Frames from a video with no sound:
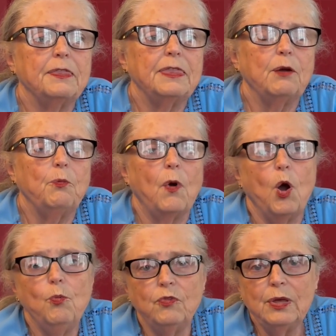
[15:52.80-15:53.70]
There
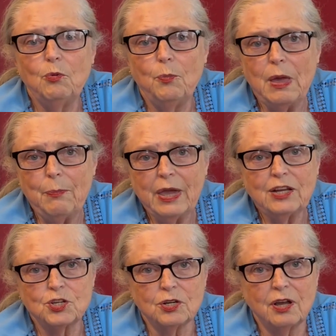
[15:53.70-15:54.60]
hopefully will be a
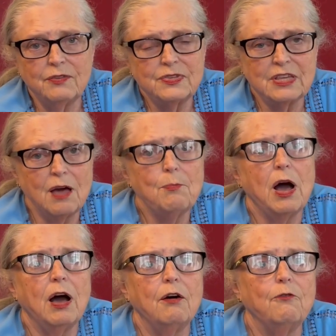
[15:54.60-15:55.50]
picture of some
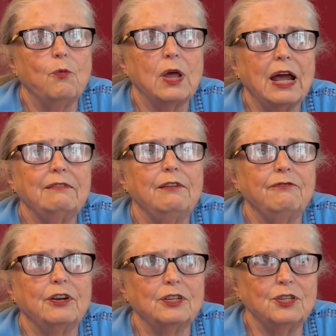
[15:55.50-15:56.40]
of what I
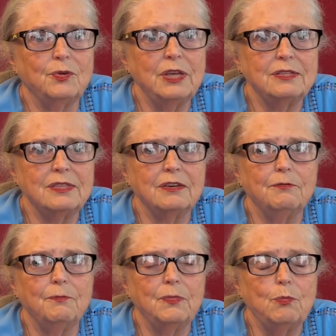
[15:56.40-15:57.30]
refer to as
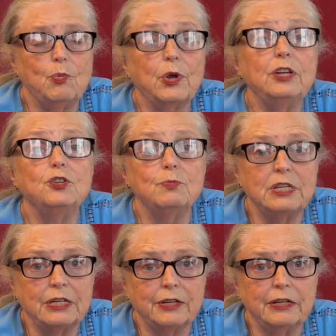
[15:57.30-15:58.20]
the bridge
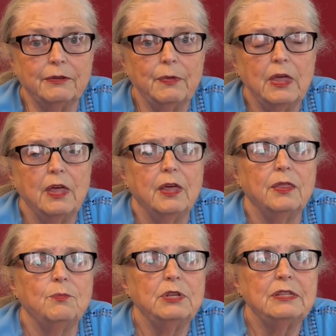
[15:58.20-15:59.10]
material,
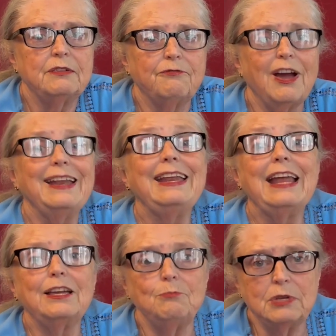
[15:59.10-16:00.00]
the Friday
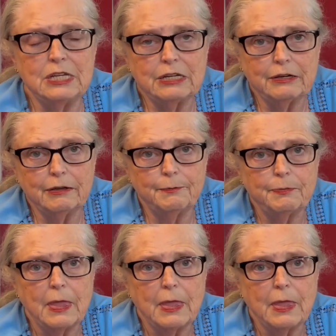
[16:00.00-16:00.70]
night material.